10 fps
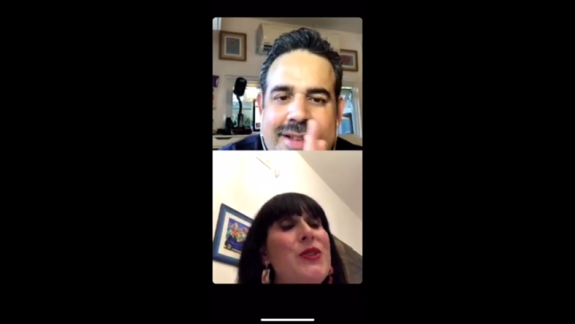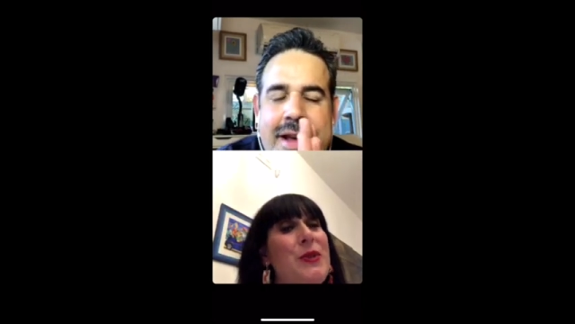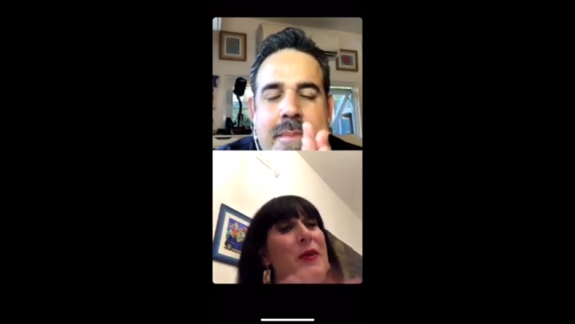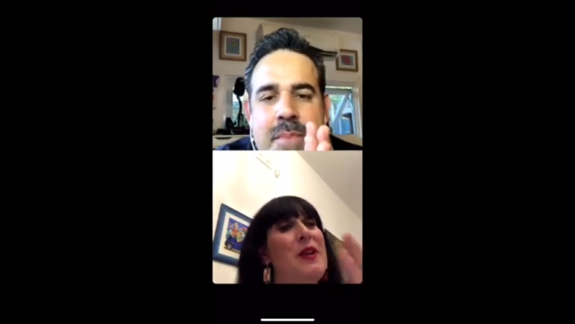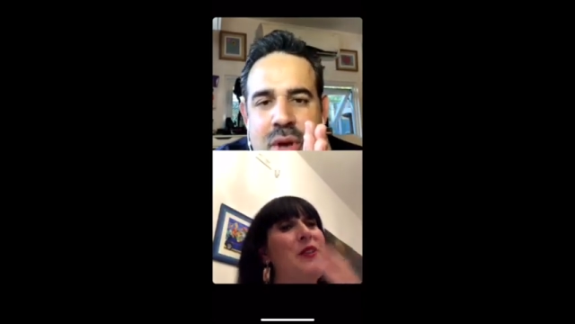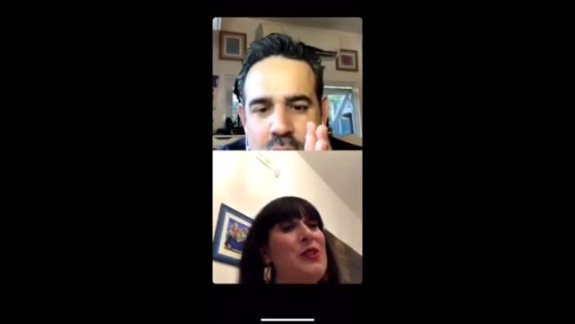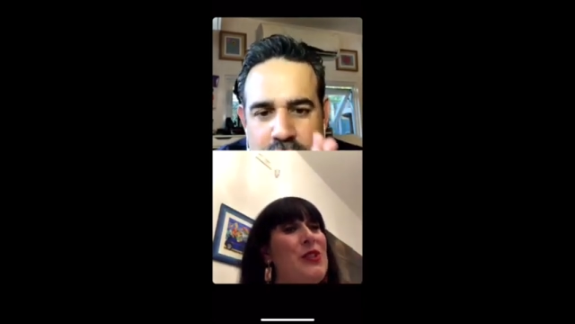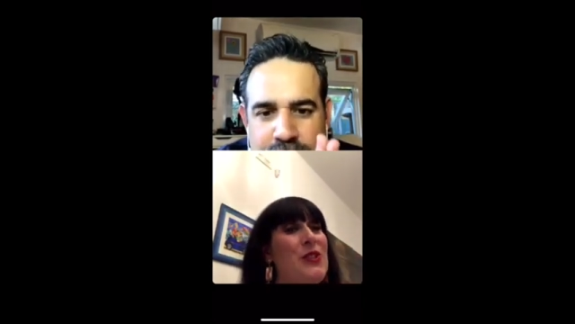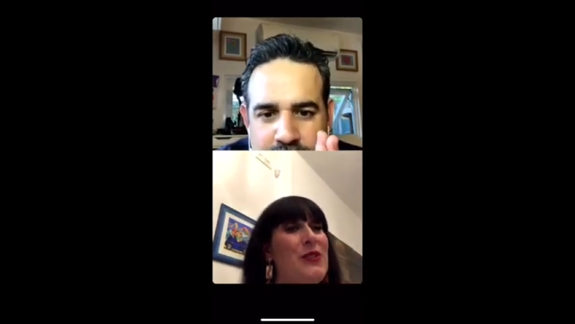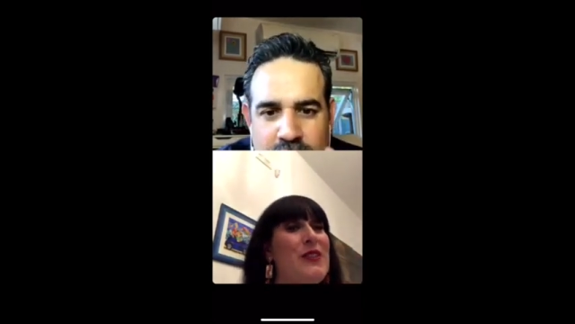Speaker 1: beautiful
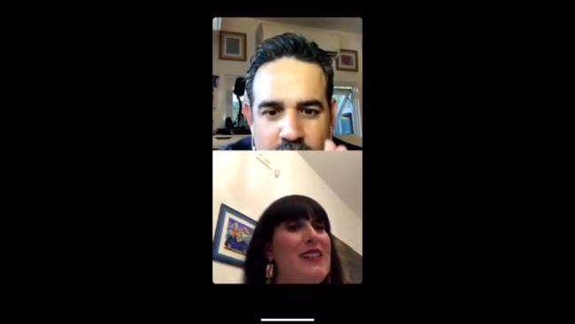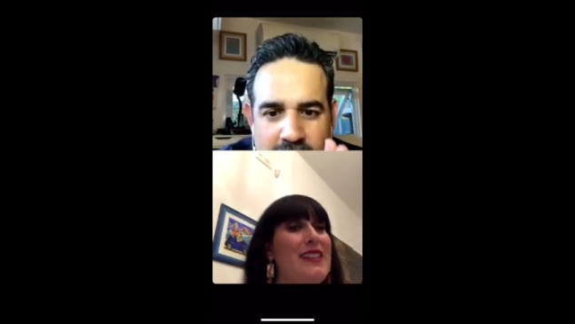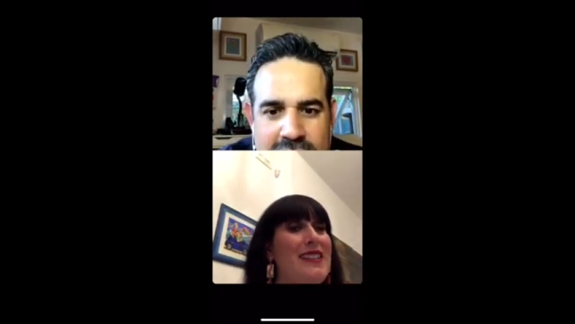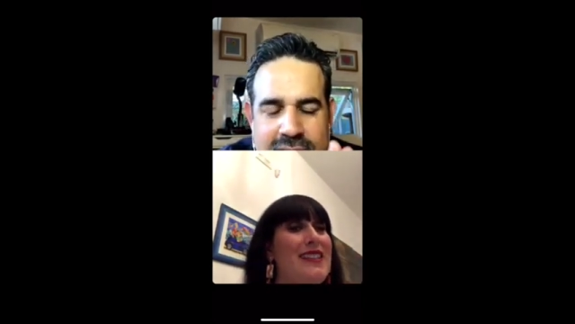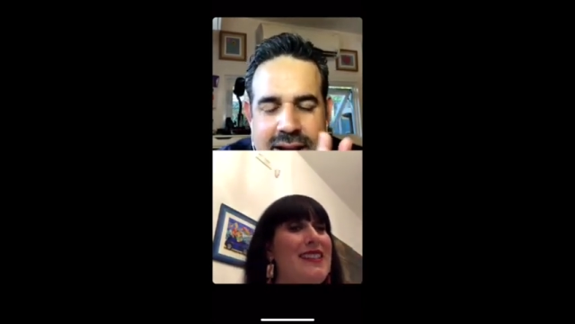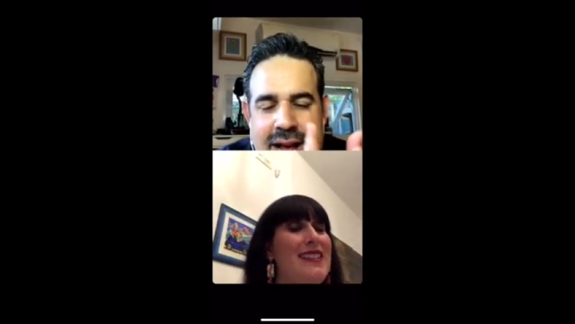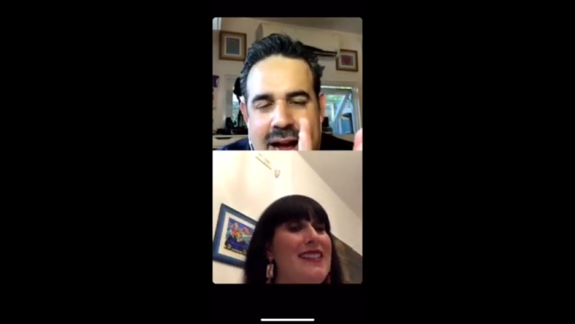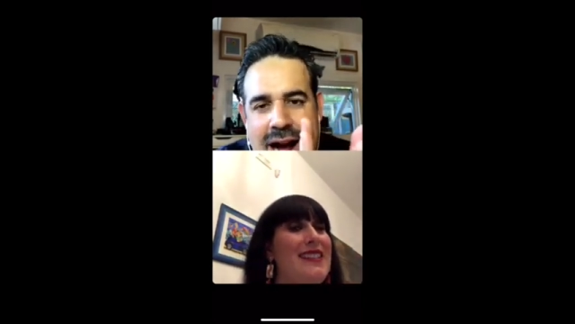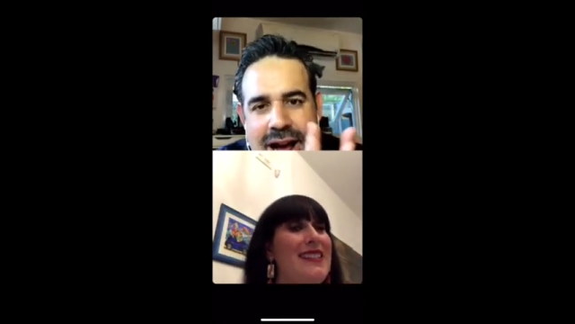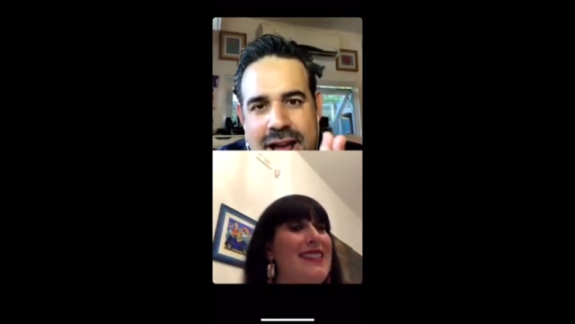wine. I
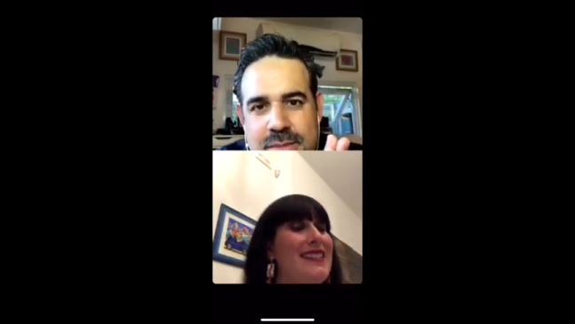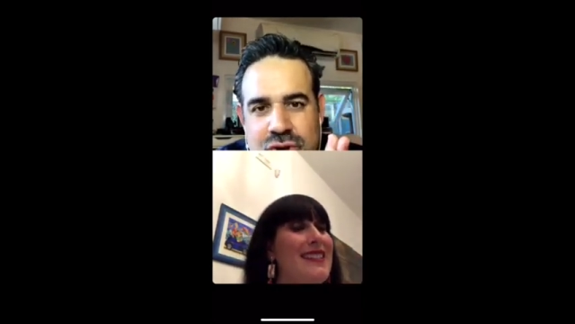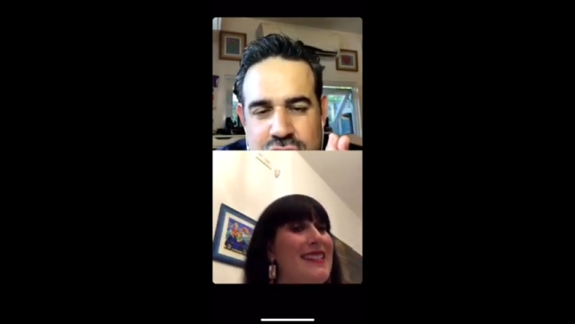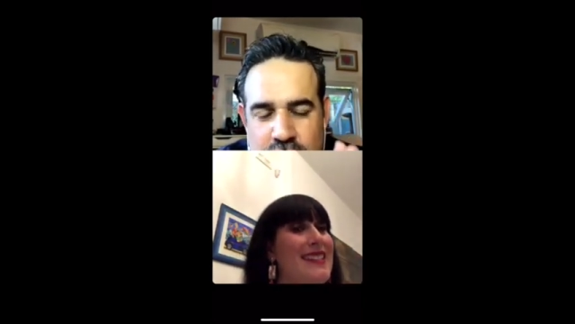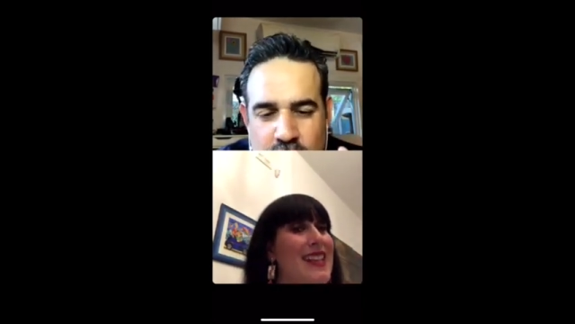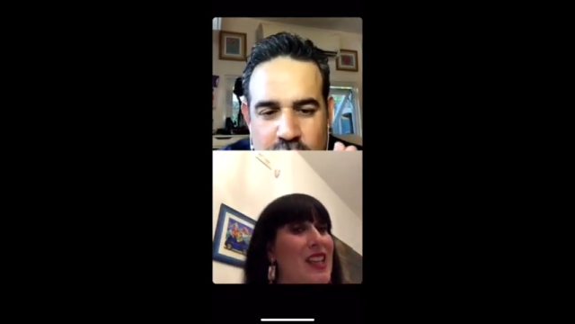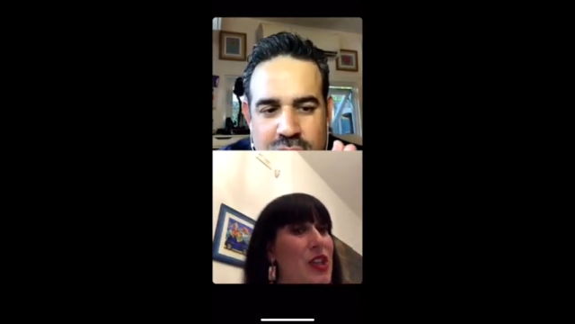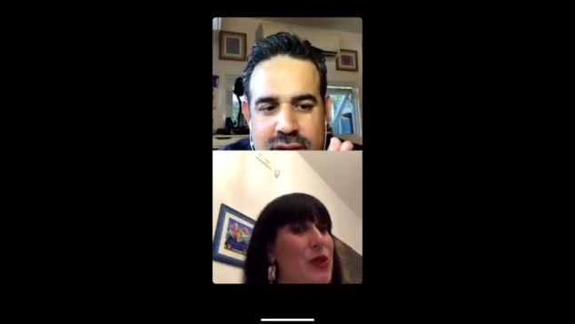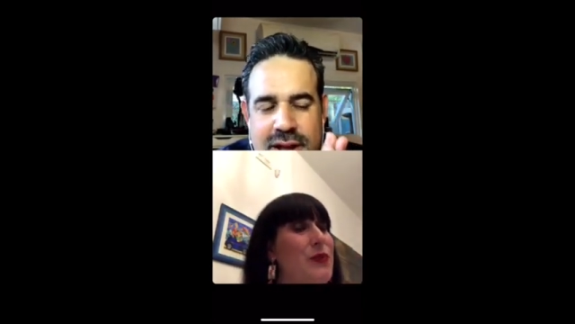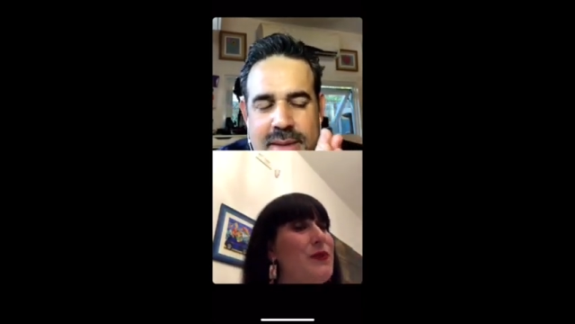am sure I'm
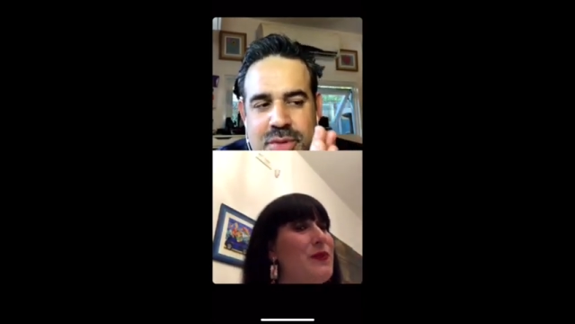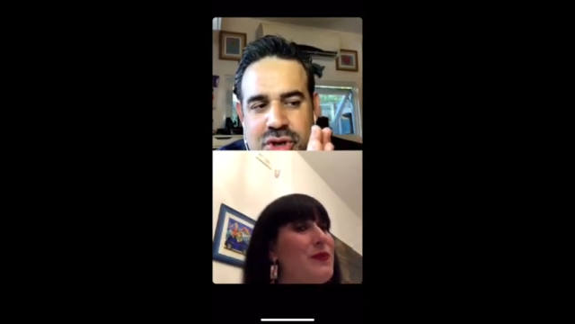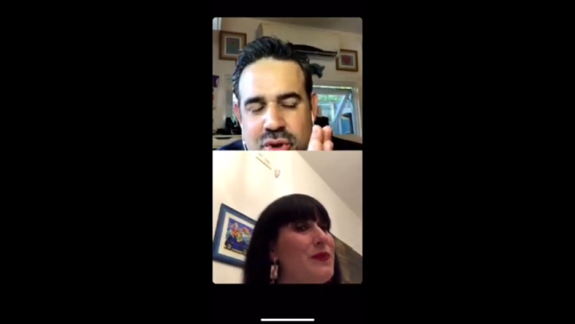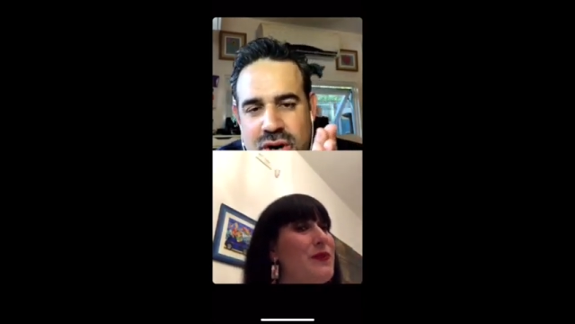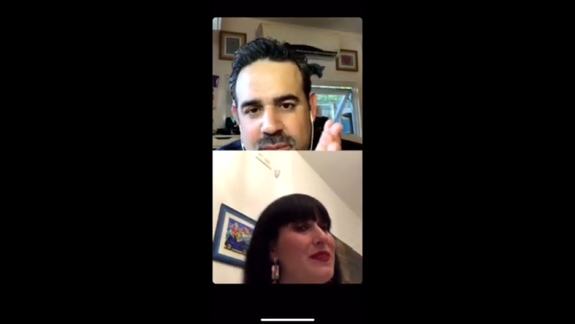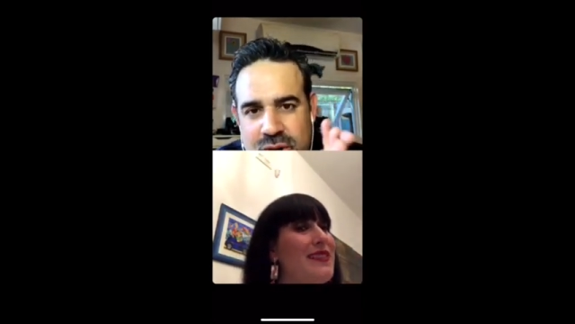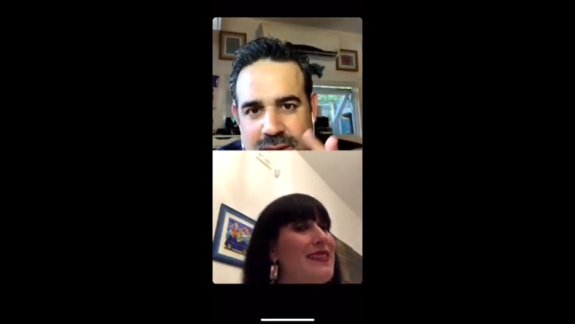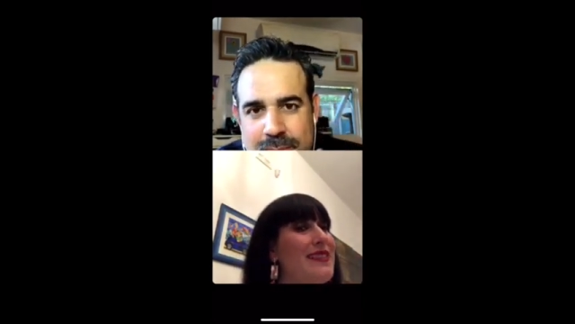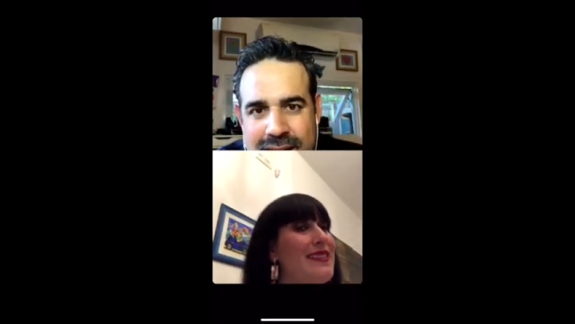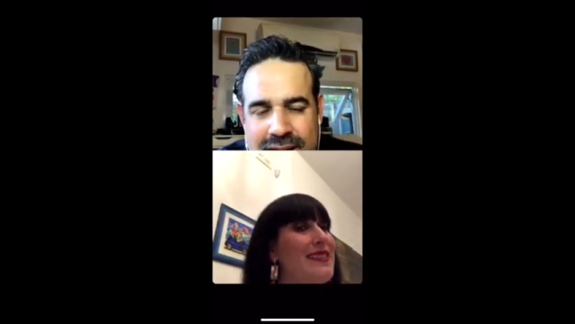sure I'm gonna buy
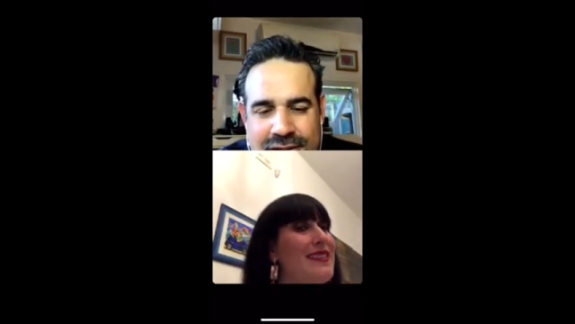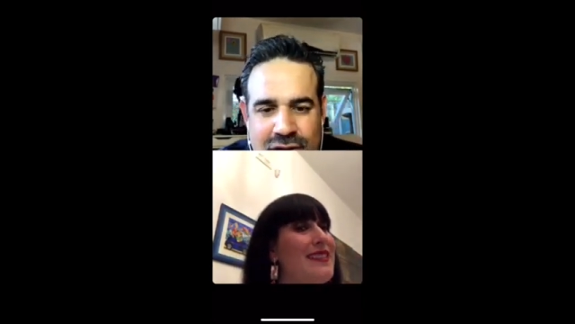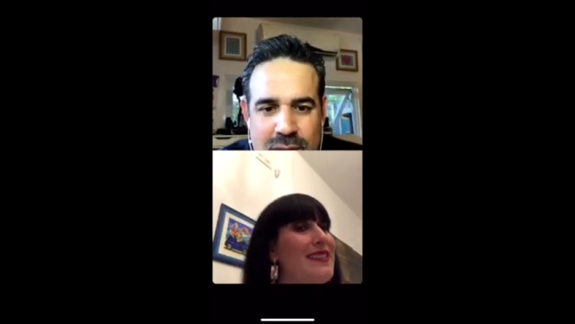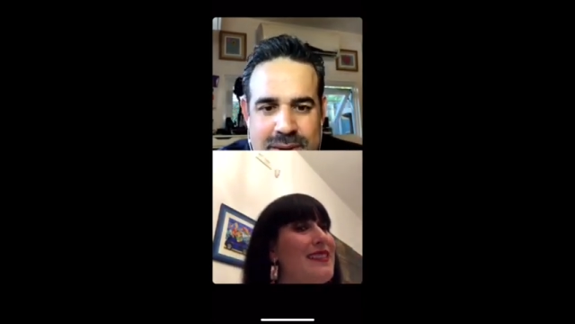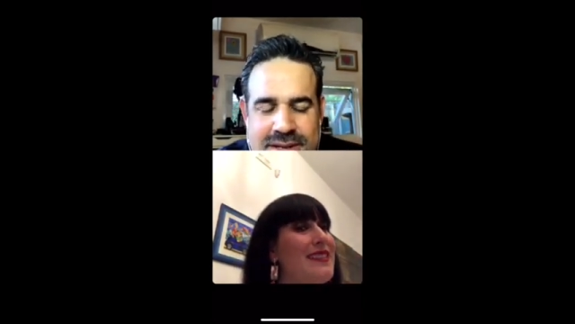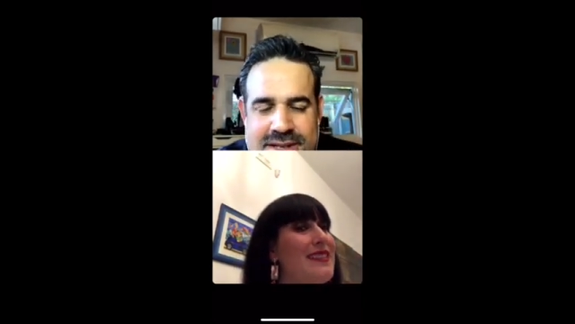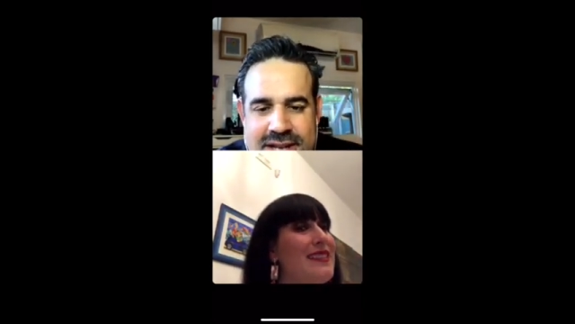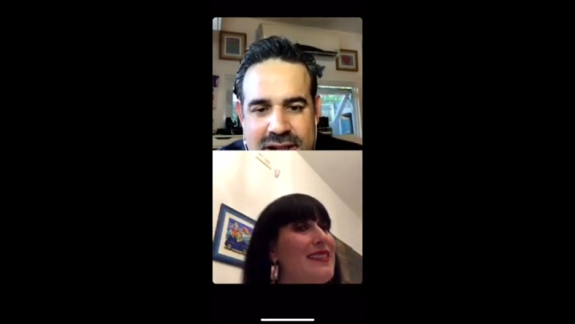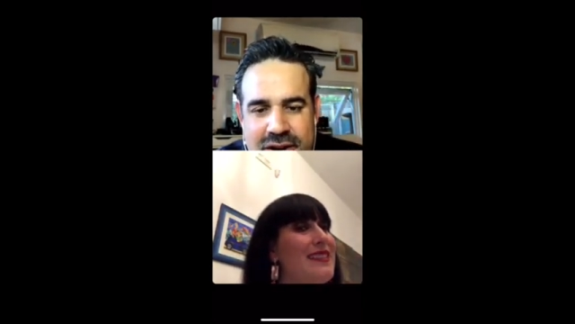some and sell her